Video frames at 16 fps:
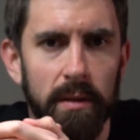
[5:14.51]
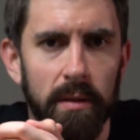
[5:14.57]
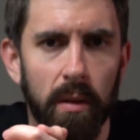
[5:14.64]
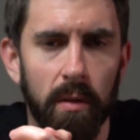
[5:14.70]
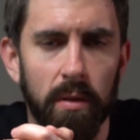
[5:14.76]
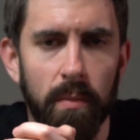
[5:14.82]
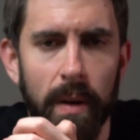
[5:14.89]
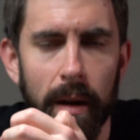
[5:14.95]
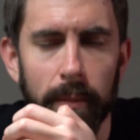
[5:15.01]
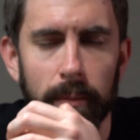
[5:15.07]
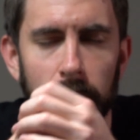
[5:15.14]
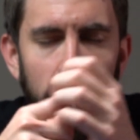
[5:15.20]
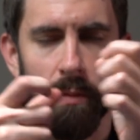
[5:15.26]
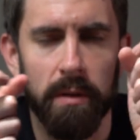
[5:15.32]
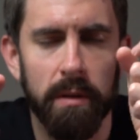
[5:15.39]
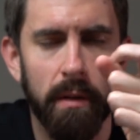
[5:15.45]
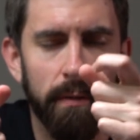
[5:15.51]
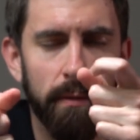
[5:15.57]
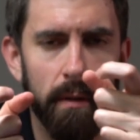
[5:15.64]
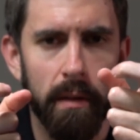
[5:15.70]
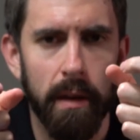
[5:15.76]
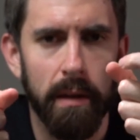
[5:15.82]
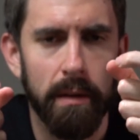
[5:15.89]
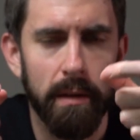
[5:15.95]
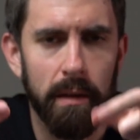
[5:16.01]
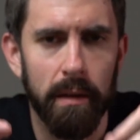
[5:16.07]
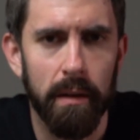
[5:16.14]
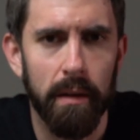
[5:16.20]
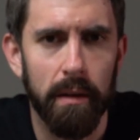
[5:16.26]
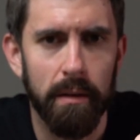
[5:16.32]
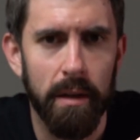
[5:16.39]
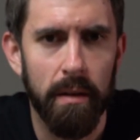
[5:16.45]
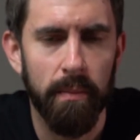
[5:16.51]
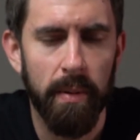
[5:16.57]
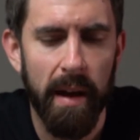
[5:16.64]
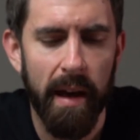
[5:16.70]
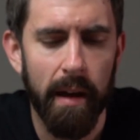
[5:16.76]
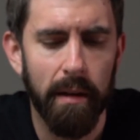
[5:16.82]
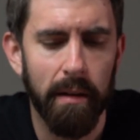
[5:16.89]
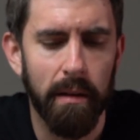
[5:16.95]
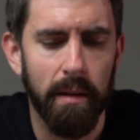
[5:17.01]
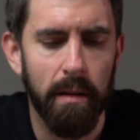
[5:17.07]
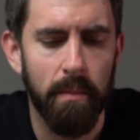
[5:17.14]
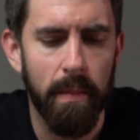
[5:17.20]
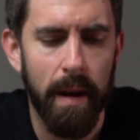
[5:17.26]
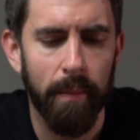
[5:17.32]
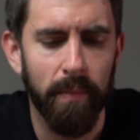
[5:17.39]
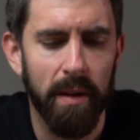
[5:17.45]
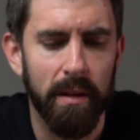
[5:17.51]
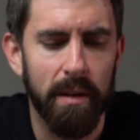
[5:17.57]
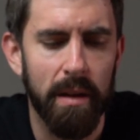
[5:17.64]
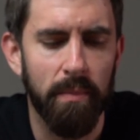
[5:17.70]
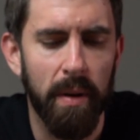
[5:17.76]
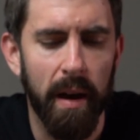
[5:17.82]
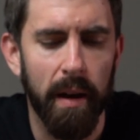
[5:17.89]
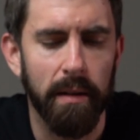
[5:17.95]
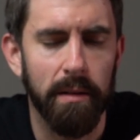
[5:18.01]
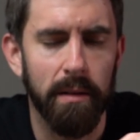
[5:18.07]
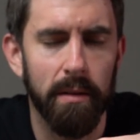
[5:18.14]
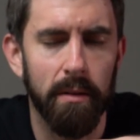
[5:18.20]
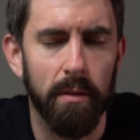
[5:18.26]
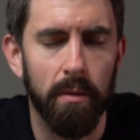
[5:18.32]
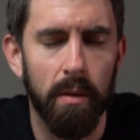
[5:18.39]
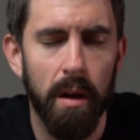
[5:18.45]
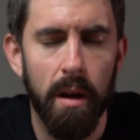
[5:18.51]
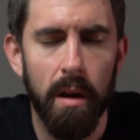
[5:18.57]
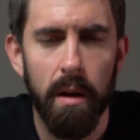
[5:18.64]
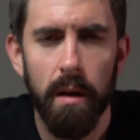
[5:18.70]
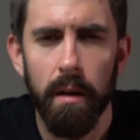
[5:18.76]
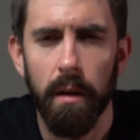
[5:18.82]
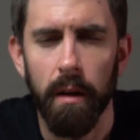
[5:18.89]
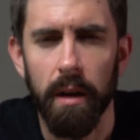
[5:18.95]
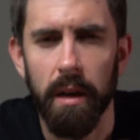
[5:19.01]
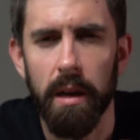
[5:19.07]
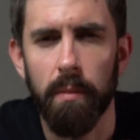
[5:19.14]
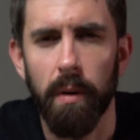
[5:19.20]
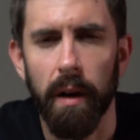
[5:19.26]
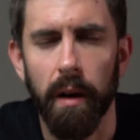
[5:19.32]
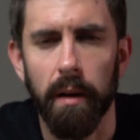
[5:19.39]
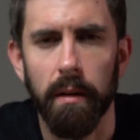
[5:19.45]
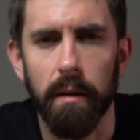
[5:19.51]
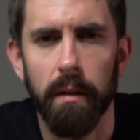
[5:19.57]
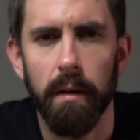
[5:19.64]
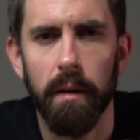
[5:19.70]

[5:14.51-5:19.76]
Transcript: So you map different things to the D-pad and then map the D-pad to a keybind.